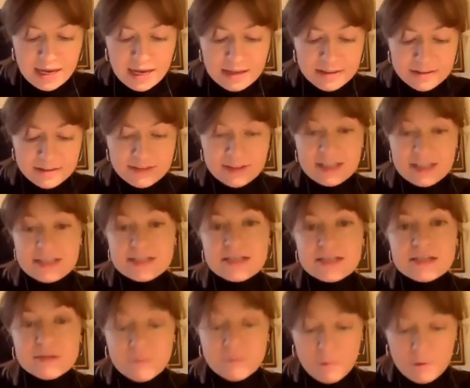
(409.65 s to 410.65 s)
and this
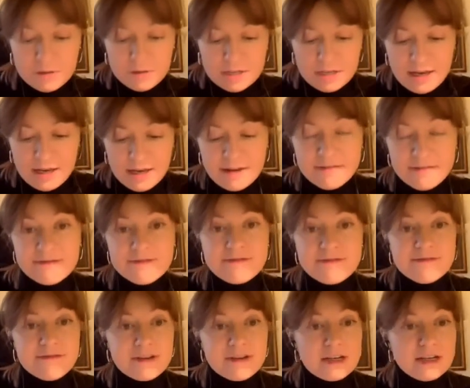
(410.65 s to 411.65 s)
is what I have
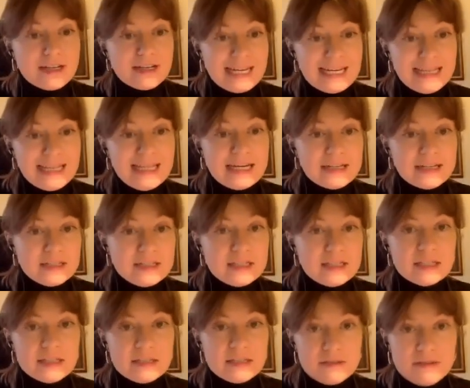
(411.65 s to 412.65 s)

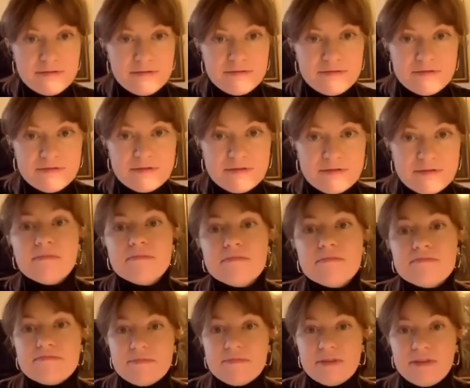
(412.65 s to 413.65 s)
collected from
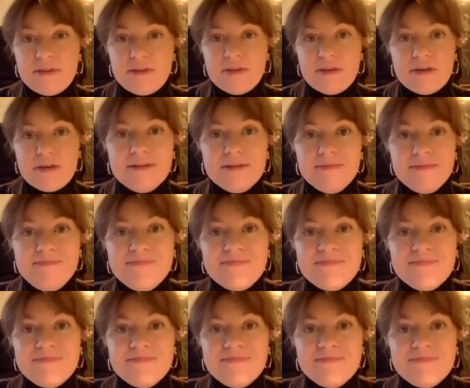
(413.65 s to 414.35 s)
there.